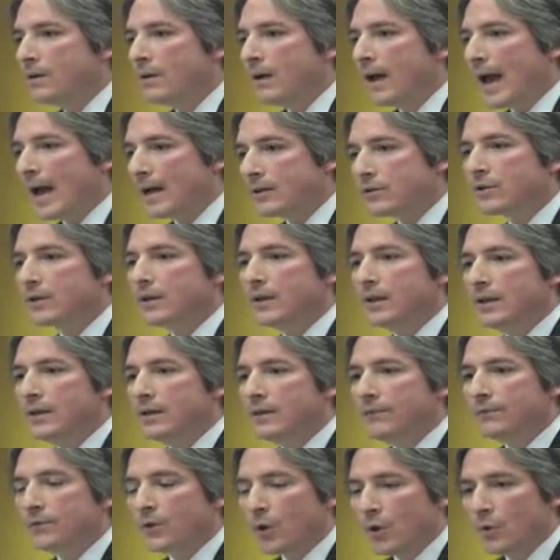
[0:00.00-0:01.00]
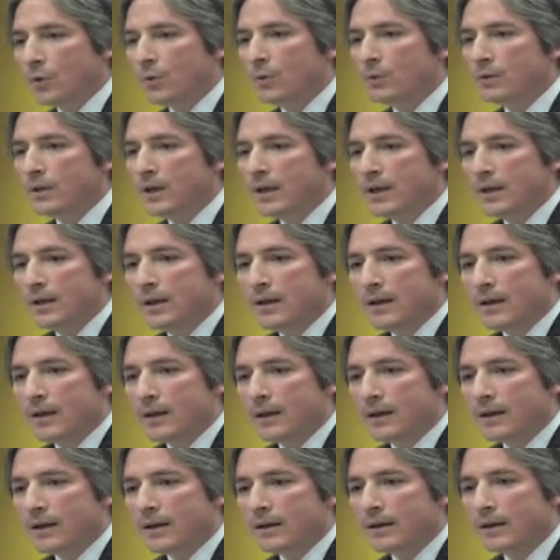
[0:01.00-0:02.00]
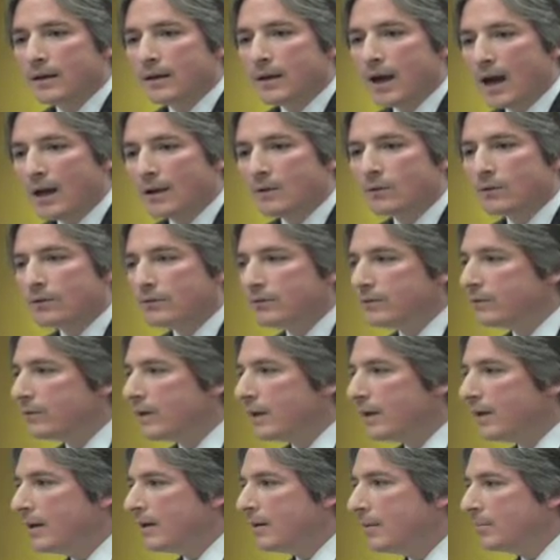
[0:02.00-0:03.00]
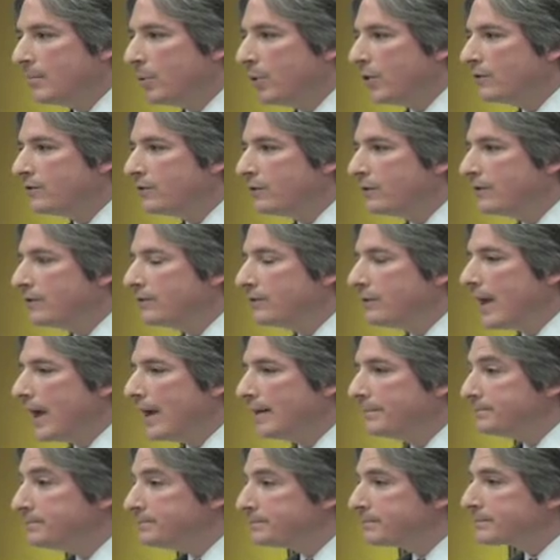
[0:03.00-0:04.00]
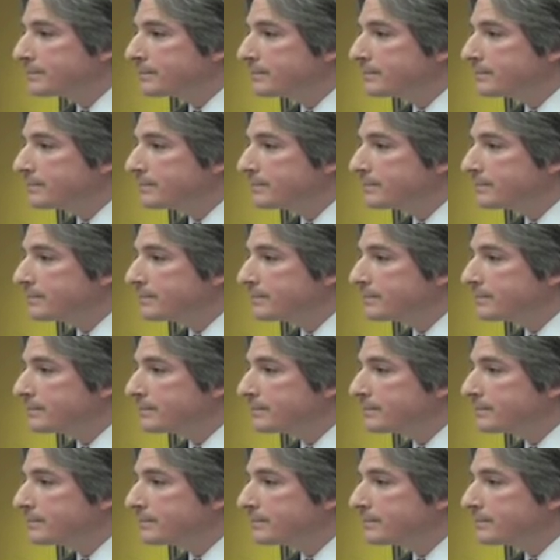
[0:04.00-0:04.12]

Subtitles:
actually told Congress persons that